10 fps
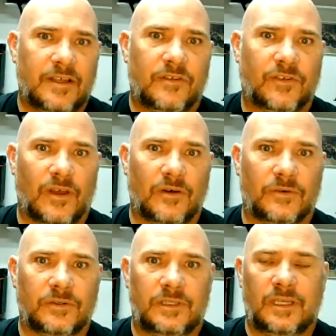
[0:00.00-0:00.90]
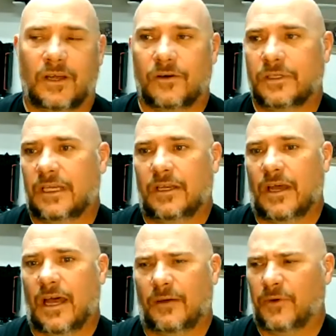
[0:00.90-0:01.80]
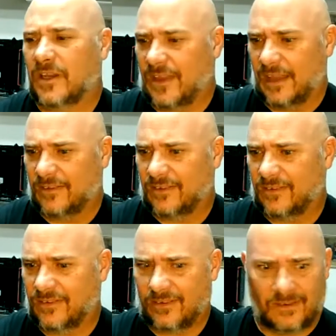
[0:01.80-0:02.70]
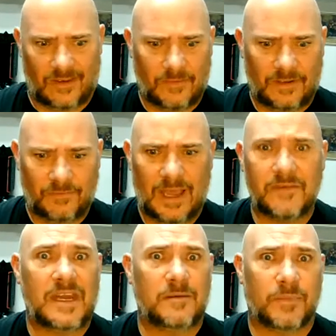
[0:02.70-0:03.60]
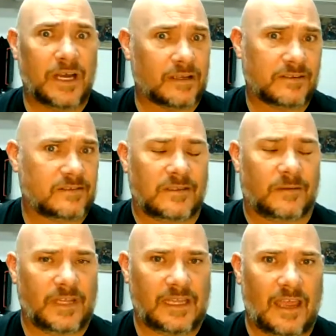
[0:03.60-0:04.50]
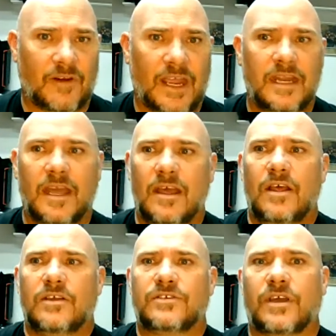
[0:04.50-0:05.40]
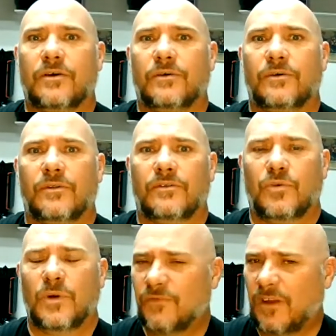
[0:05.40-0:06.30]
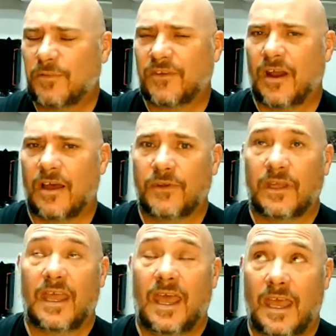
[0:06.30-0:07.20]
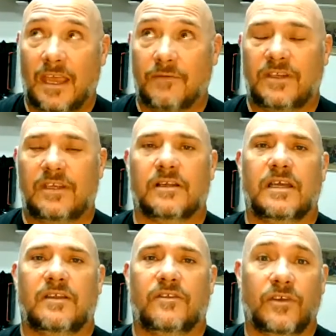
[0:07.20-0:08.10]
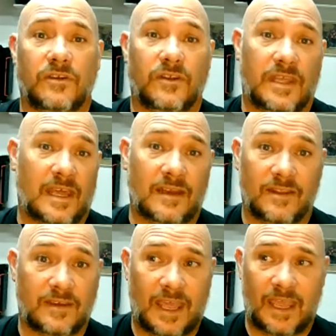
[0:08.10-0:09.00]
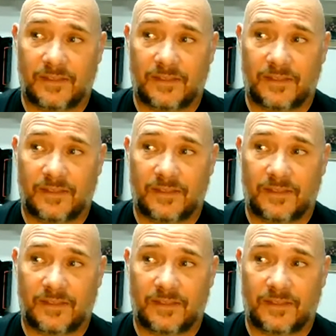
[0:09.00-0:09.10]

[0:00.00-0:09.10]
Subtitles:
So, you know, what is that? 75, 80 bucks, something like that, right? So 25% off, heck of a deal. It's good to the end of the day.